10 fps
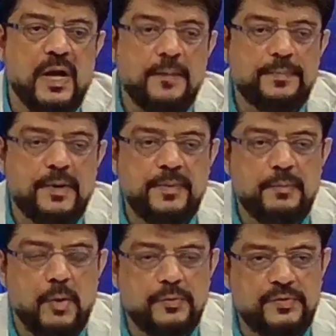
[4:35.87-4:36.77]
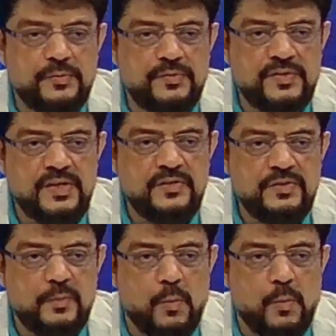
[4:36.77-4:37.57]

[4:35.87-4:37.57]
upcoming monsoon season,